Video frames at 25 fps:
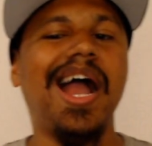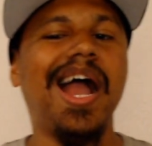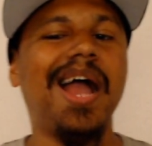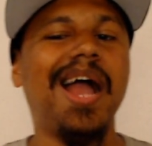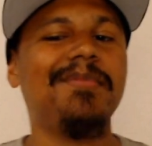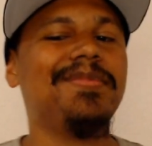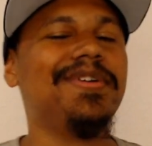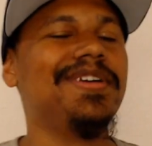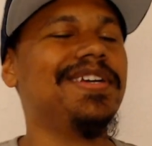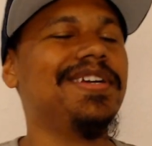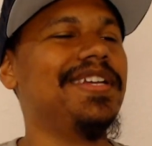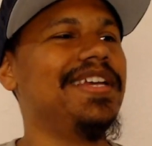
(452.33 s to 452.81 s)

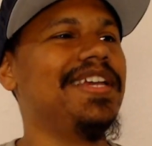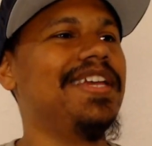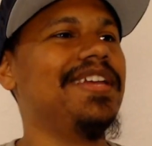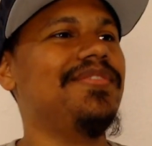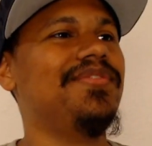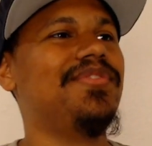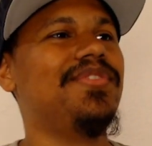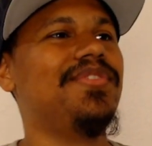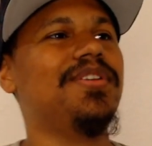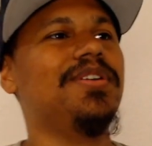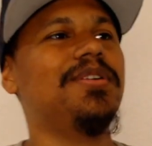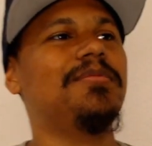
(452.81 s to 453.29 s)
I'm gonna
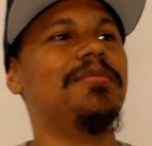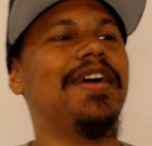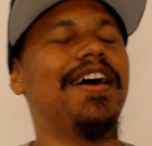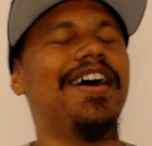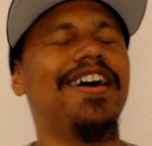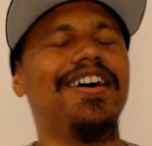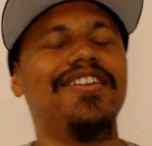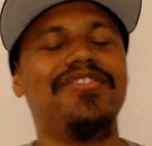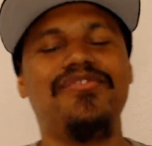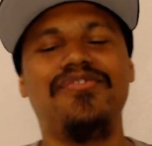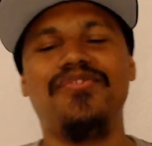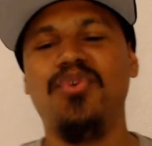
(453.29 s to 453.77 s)
give them
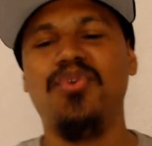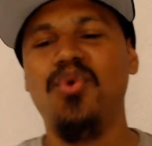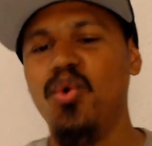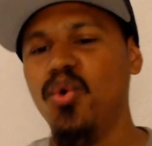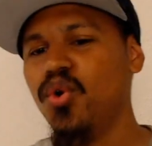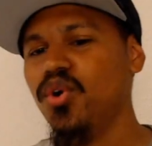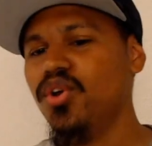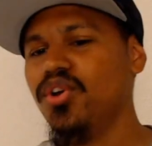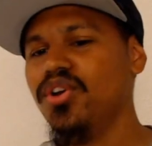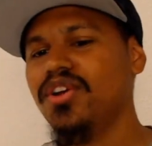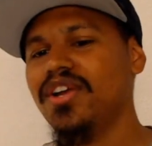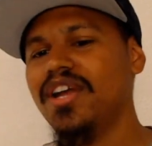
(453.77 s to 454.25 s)
a
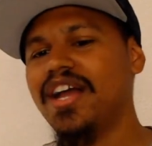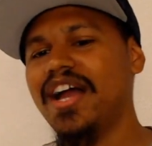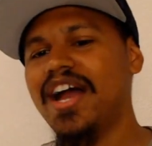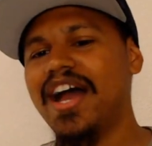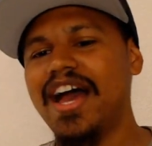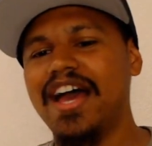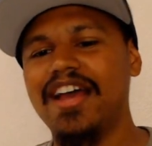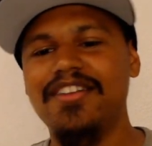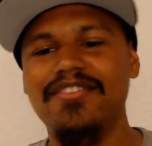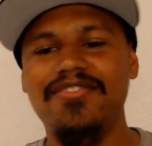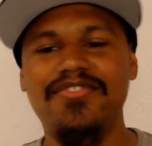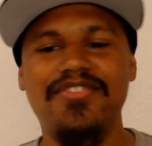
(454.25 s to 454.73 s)
four
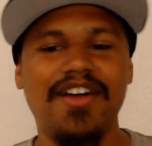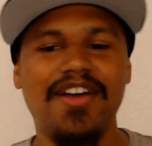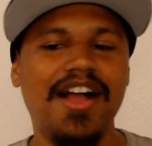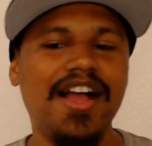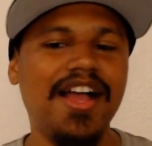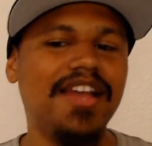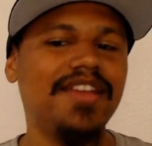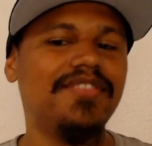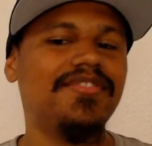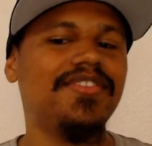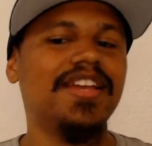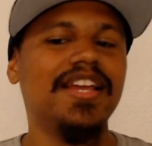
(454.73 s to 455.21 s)
out of
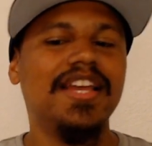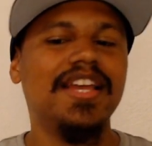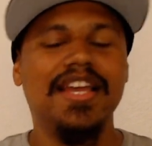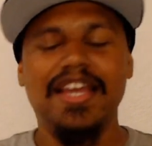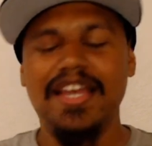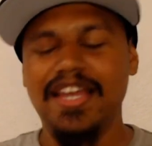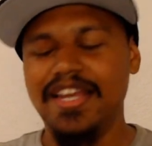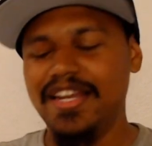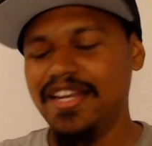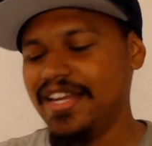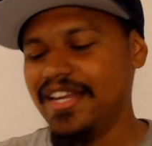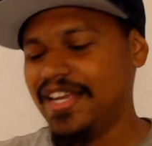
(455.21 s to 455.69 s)
five,
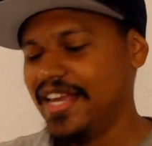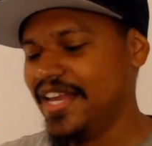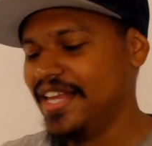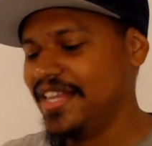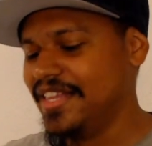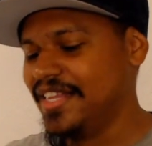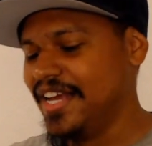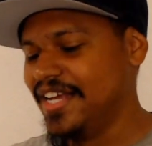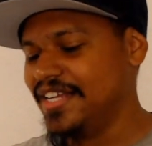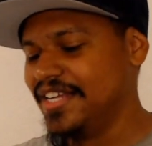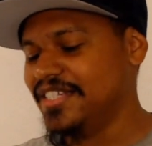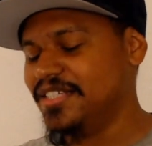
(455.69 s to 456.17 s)
and
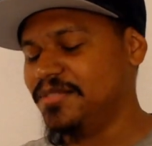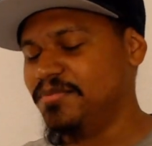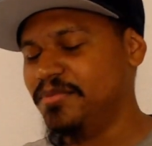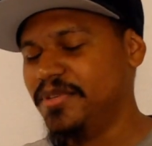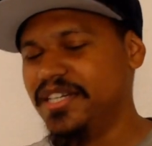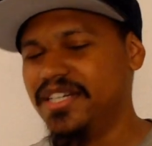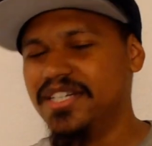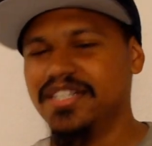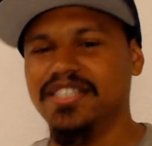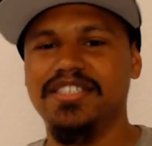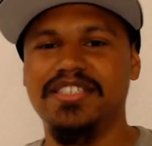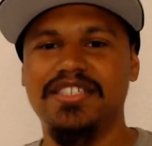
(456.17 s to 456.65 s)
again, that is
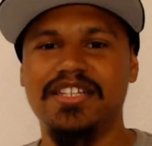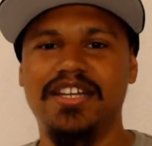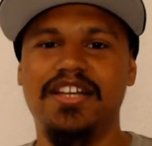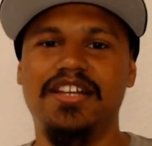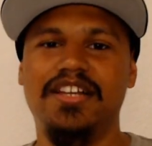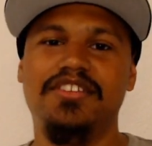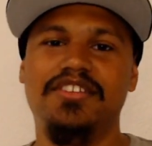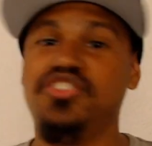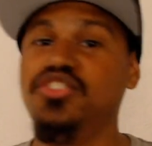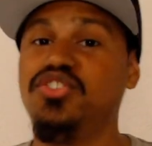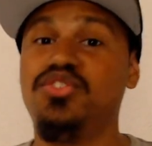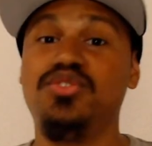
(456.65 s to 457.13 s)
because
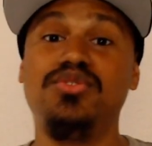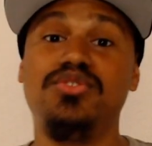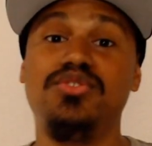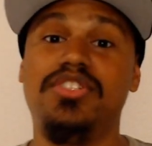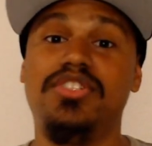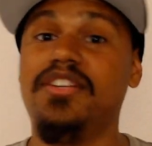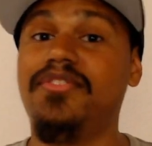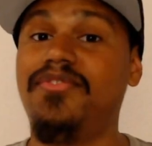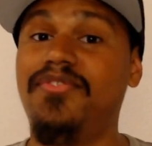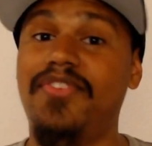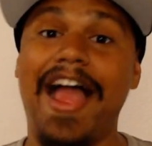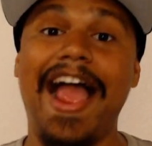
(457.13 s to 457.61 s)
um, due
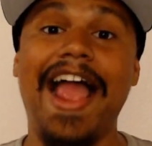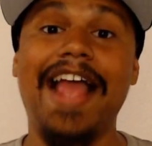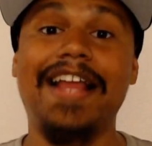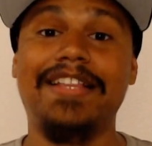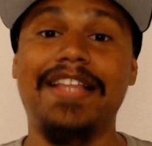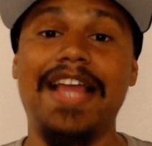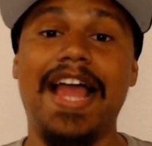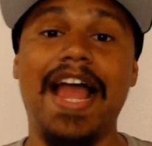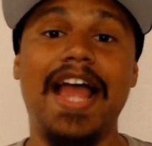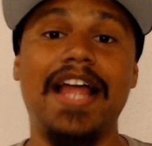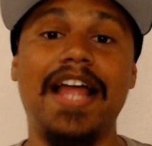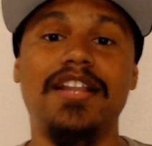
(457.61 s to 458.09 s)
to the
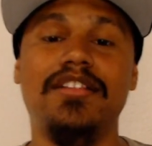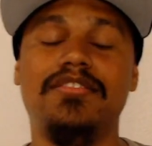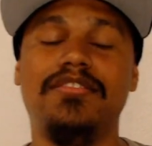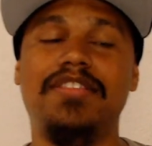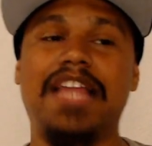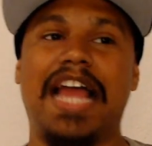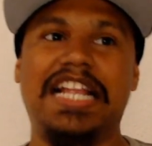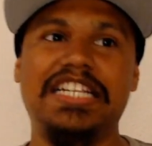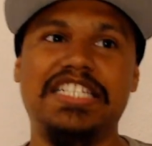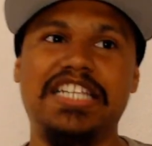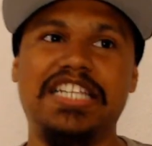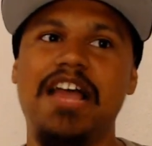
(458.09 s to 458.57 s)
fact that
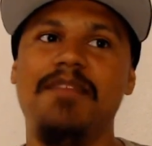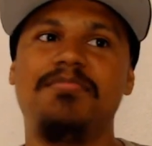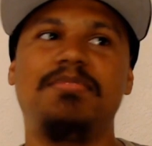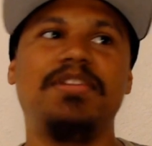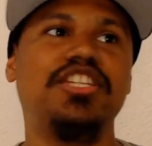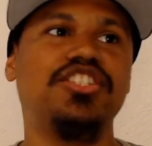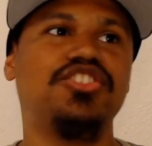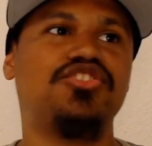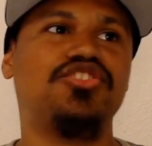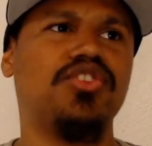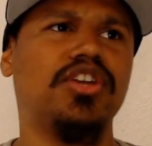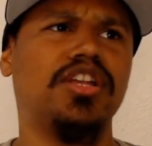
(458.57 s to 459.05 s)
that
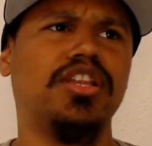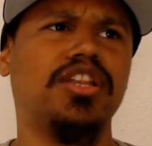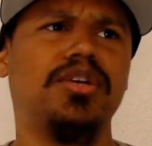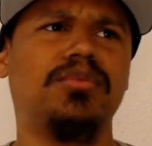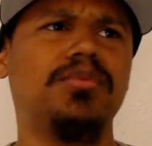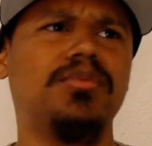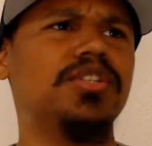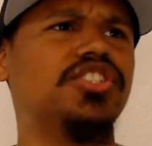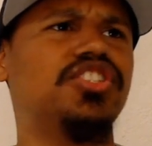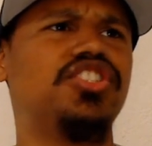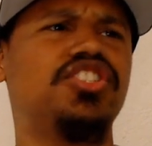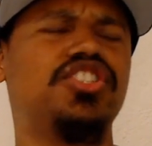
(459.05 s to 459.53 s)
Japanese
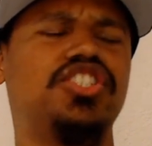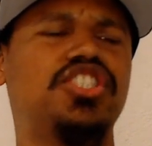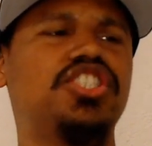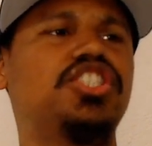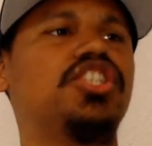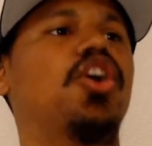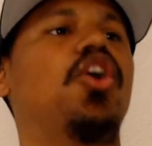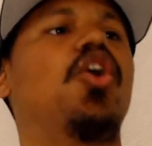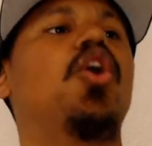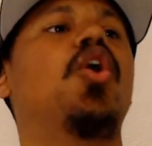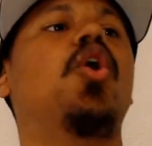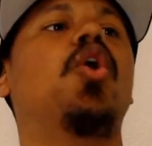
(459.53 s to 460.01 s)
trailer was
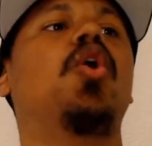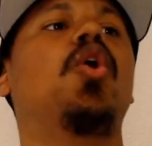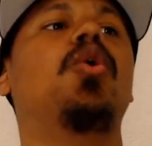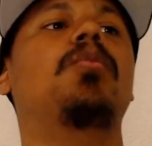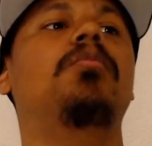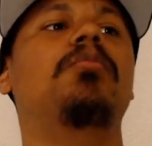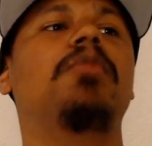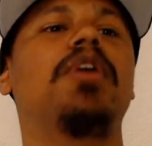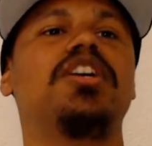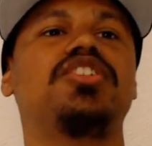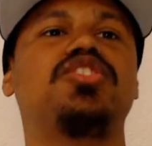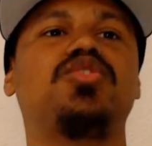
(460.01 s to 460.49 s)

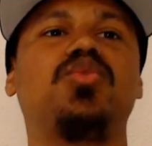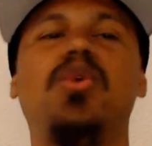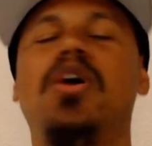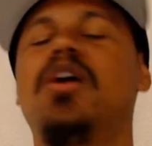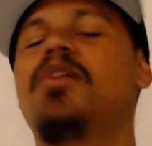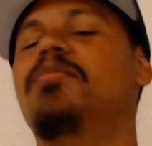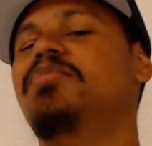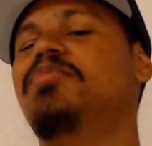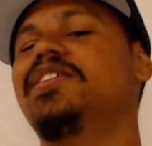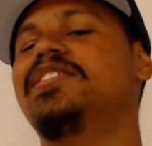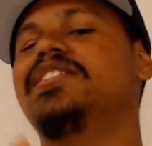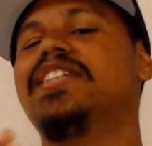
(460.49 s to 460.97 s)
so much
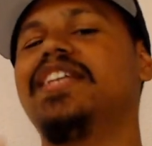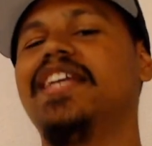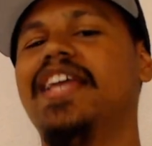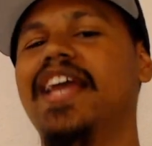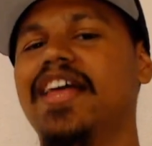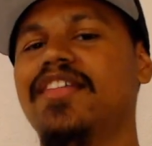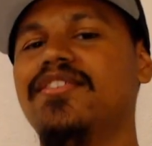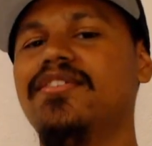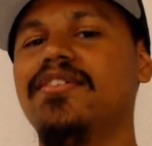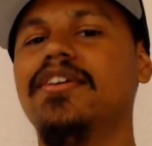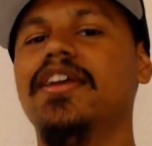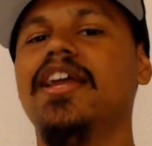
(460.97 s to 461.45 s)
well put
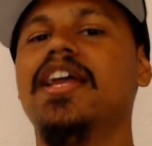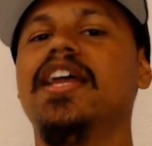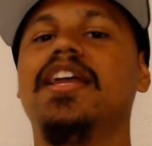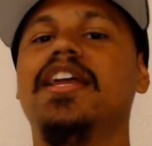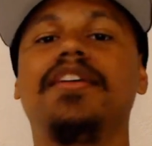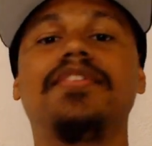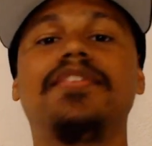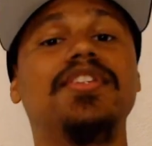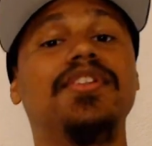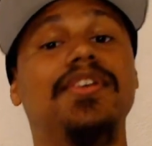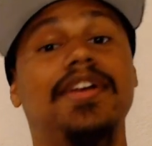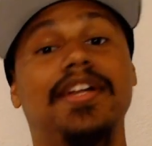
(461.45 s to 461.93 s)
together,
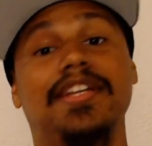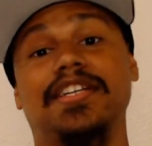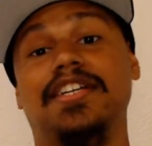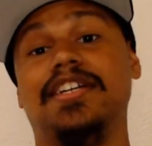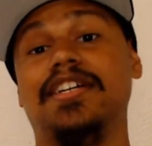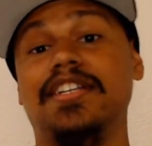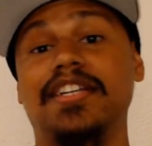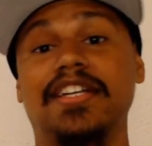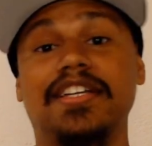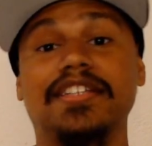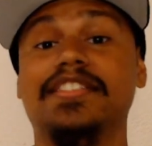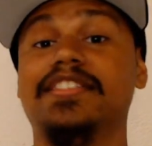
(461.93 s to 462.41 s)
even though I
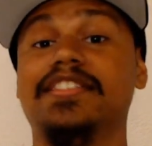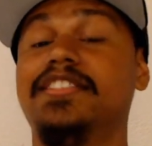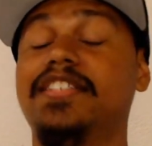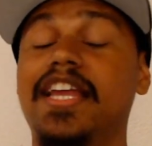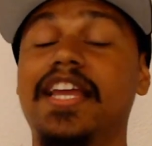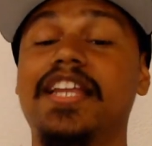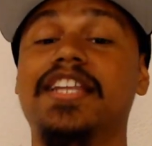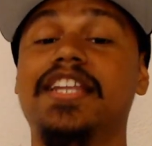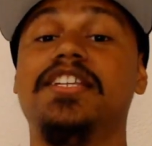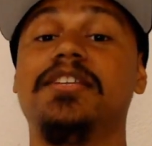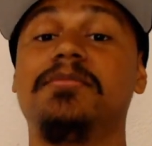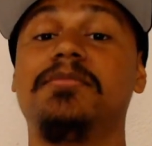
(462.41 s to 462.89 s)
couldn't
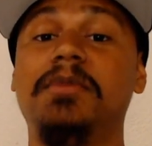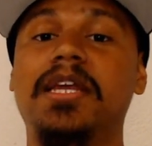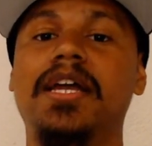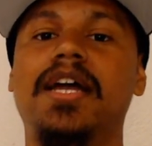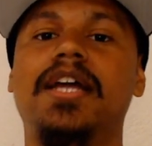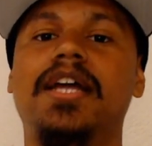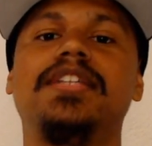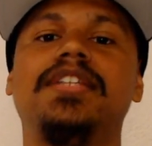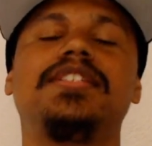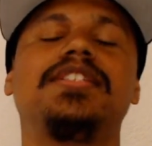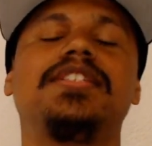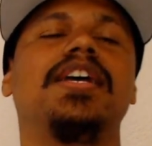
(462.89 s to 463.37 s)
understand it to be
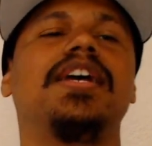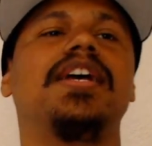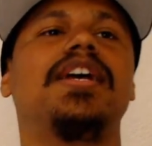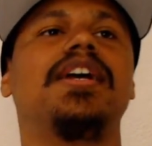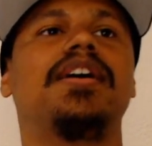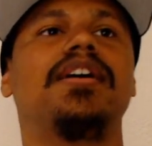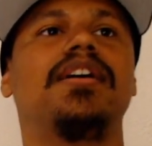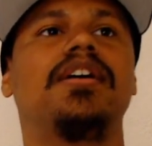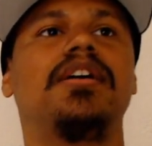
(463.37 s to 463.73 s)
honest.